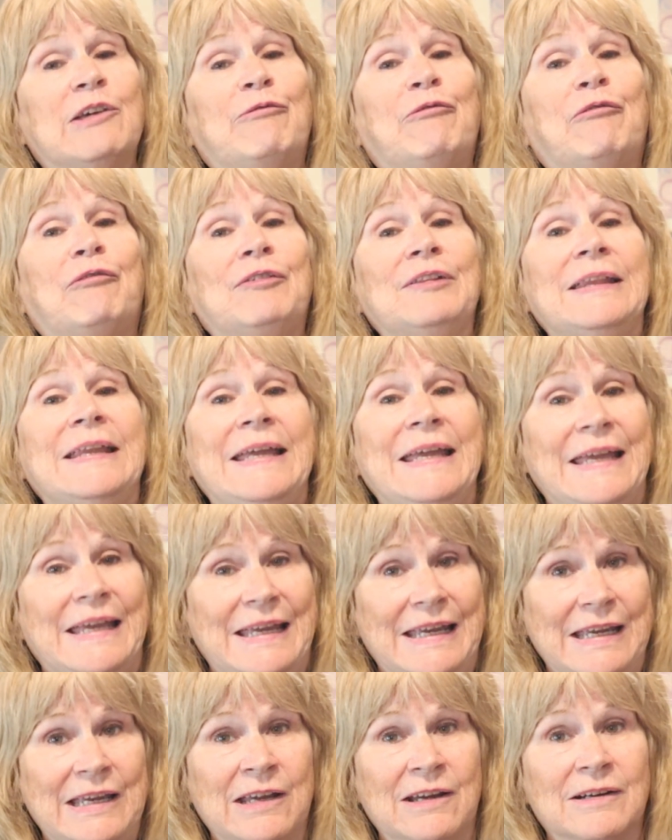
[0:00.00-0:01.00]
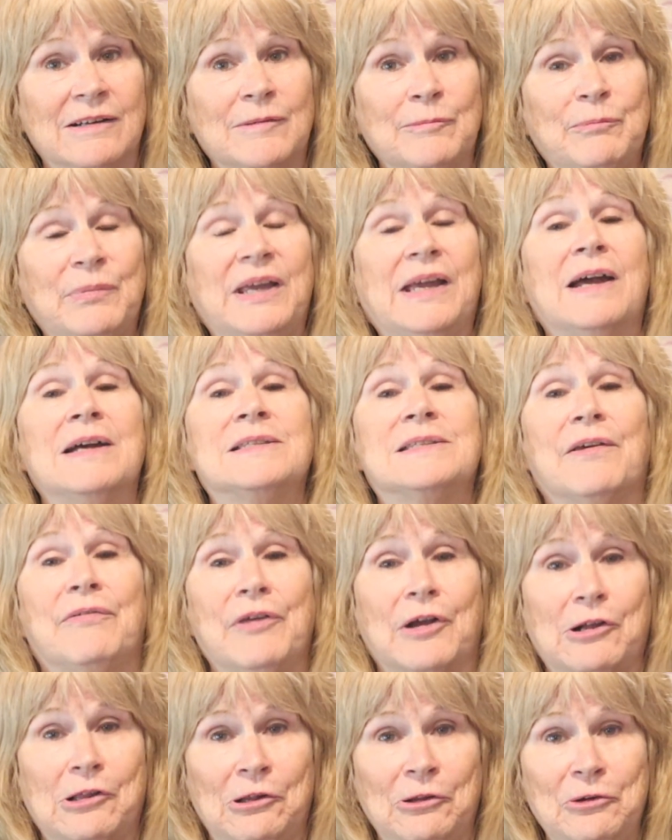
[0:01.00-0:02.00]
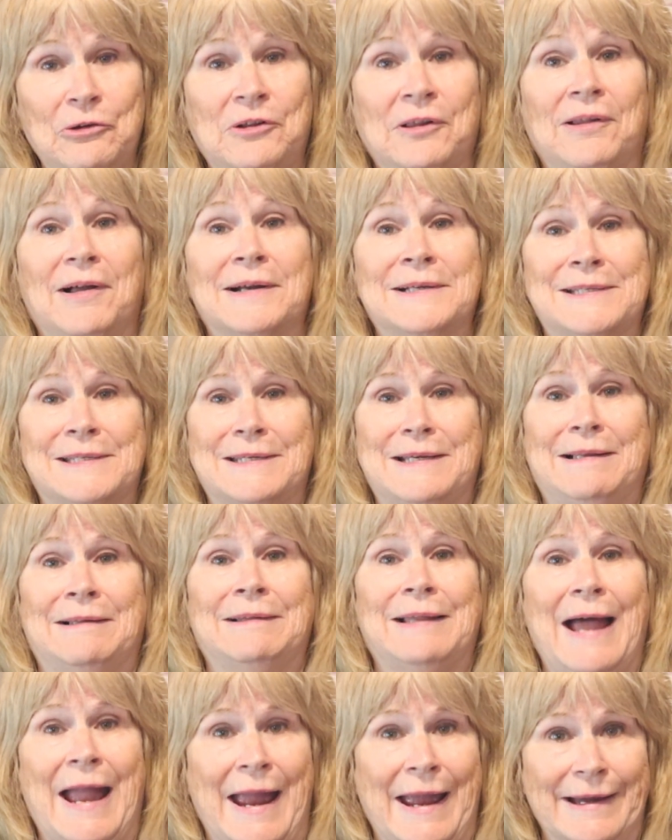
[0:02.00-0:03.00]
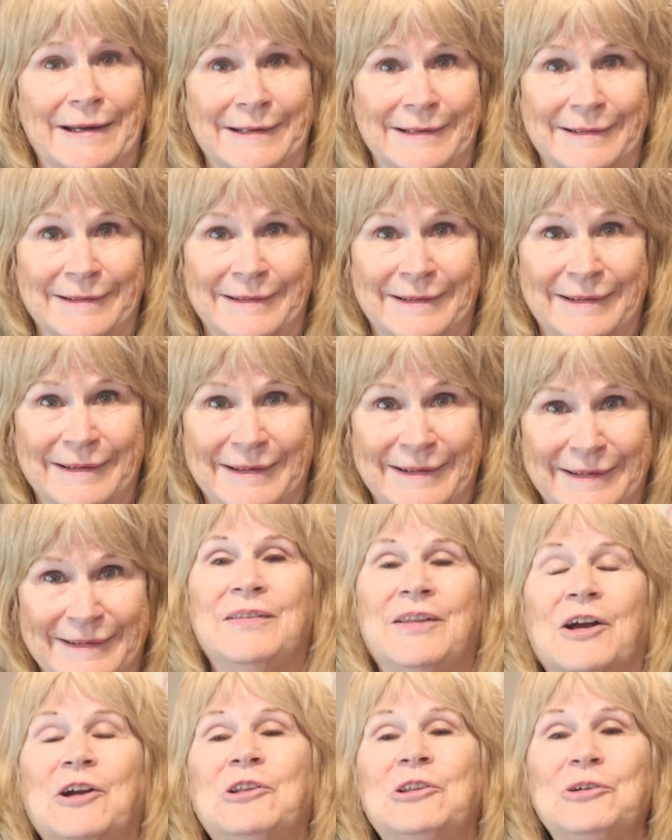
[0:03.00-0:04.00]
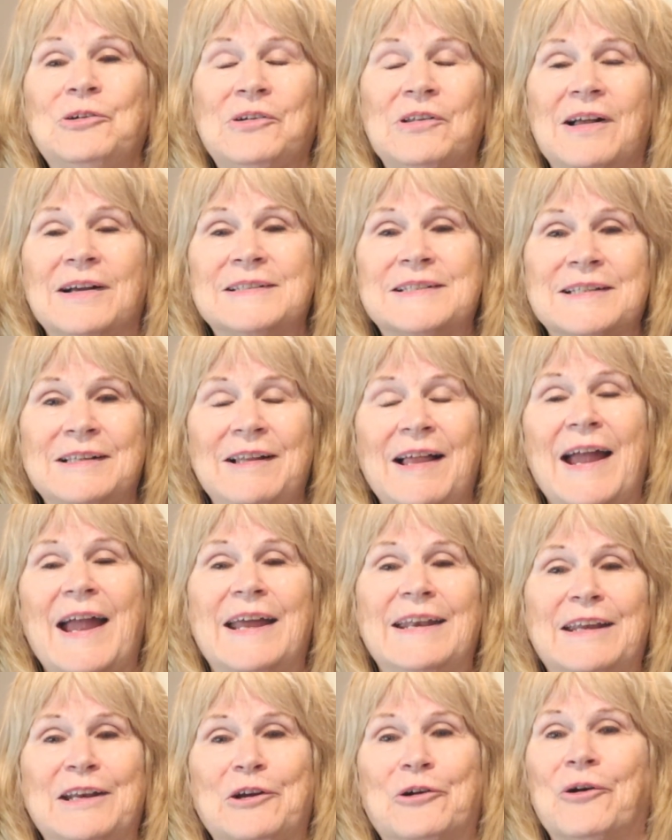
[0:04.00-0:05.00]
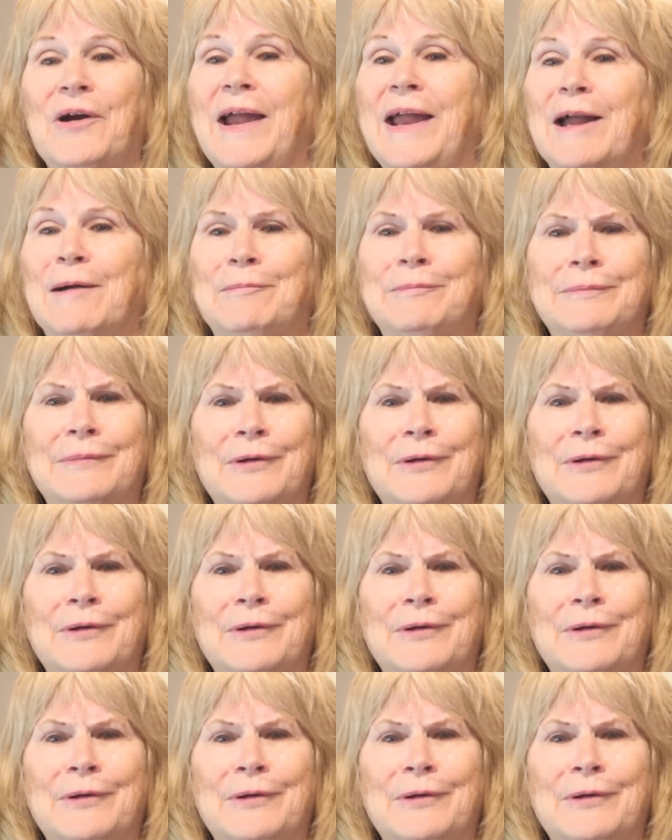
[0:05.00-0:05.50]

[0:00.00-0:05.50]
to flee because of the Ku Klux Klan. The Ku Klux Klan in Graham.